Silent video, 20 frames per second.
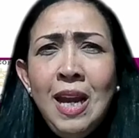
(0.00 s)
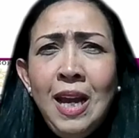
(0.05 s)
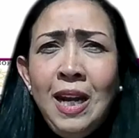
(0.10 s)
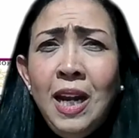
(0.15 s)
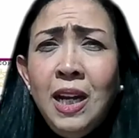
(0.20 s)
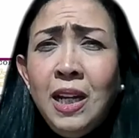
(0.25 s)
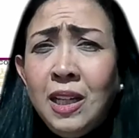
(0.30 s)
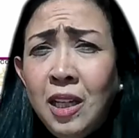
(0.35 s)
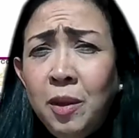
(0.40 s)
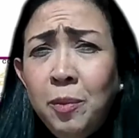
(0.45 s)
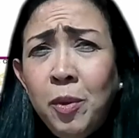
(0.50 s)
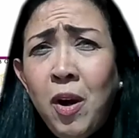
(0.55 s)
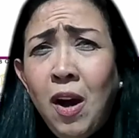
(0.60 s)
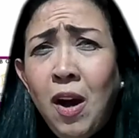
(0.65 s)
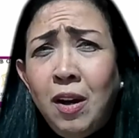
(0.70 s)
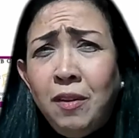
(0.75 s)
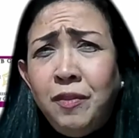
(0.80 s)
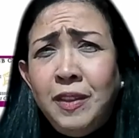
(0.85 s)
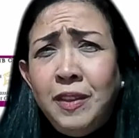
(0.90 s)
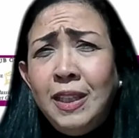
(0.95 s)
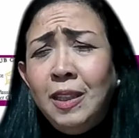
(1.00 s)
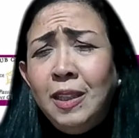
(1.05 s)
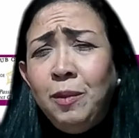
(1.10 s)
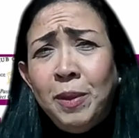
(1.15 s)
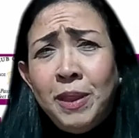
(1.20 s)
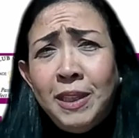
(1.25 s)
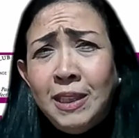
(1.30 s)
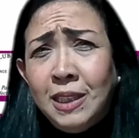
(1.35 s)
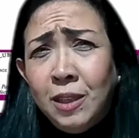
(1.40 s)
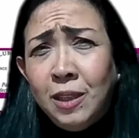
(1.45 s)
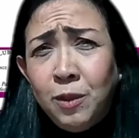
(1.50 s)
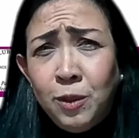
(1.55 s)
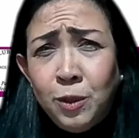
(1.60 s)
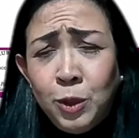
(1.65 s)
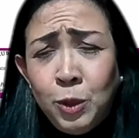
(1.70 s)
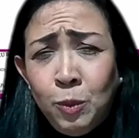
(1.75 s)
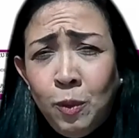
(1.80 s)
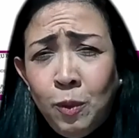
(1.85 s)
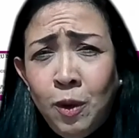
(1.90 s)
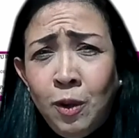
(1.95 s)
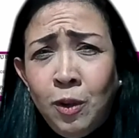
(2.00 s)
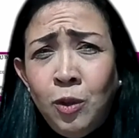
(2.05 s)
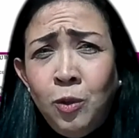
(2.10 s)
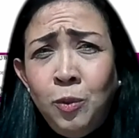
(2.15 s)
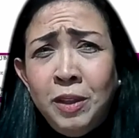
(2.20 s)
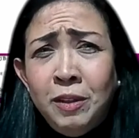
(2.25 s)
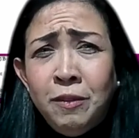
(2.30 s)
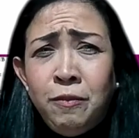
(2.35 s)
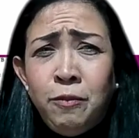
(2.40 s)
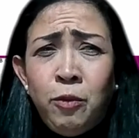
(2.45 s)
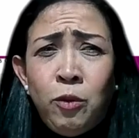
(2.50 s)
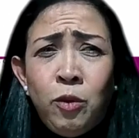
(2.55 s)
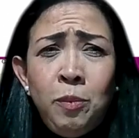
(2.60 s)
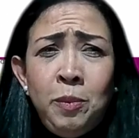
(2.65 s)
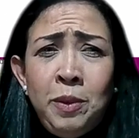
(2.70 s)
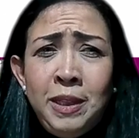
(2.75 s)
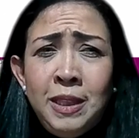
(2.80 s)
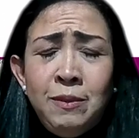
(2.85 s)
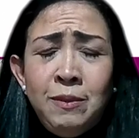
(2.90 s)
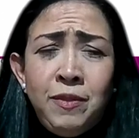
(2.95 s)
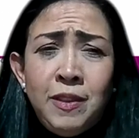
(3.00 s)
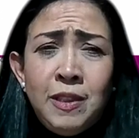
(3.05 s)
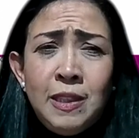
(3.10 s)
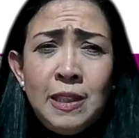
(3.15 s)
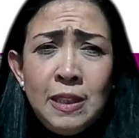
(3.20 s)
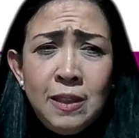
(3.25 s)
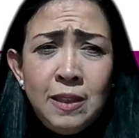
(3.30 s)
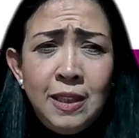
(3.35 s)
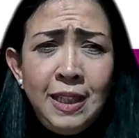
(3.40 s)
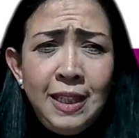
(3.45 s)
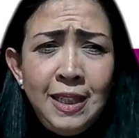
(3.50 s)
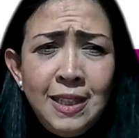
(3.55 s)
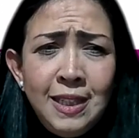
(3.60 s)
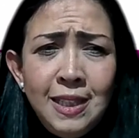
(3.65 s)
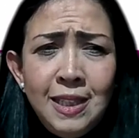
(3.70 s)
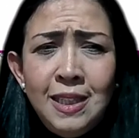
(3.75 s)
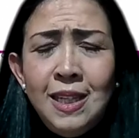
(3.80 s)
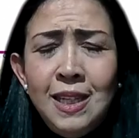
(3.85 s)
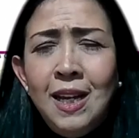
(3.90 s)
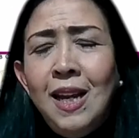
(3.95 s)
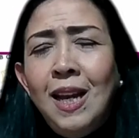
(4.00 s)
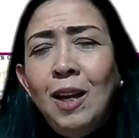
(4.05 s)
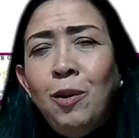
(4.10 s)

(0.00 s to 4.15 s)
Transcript: And at Club Coffee, based out of Toronto, we have 4 main facilities.